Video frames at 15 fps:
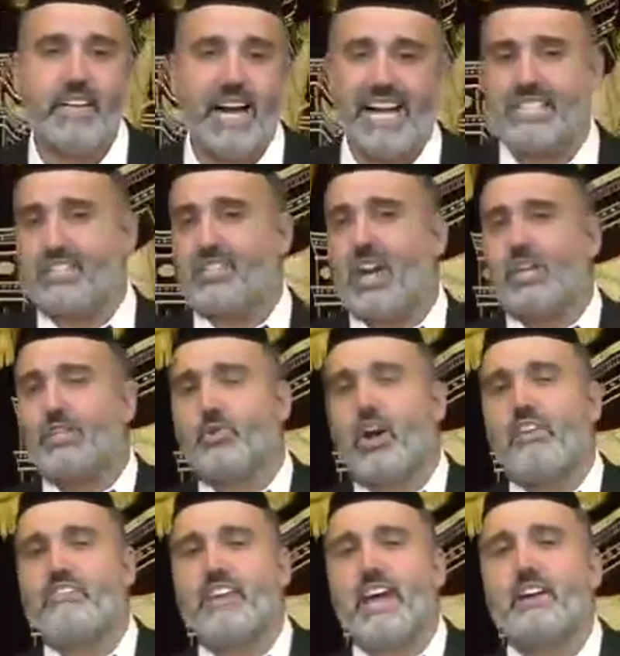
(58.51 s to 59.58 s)
I start
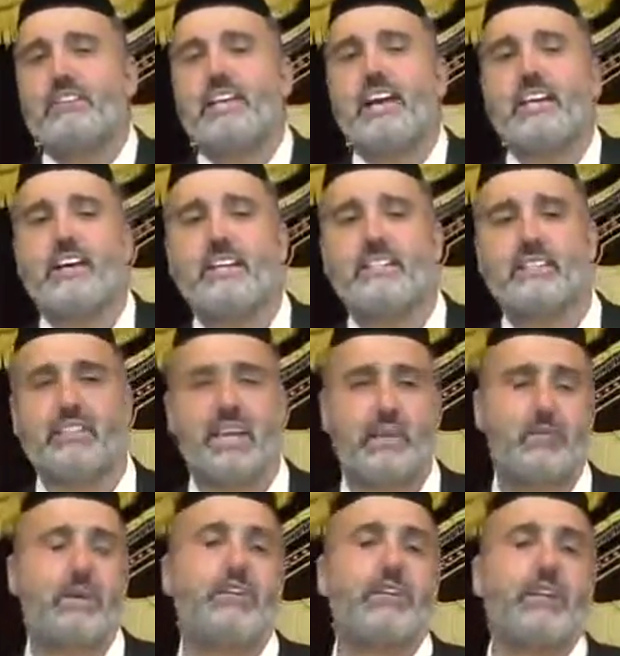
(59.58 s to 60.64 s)
driving out that night to
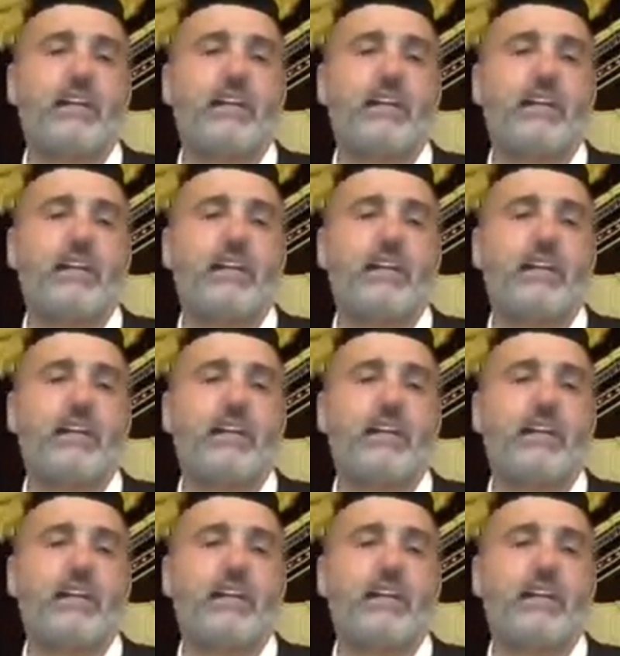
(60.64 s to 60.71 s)
Lakewood.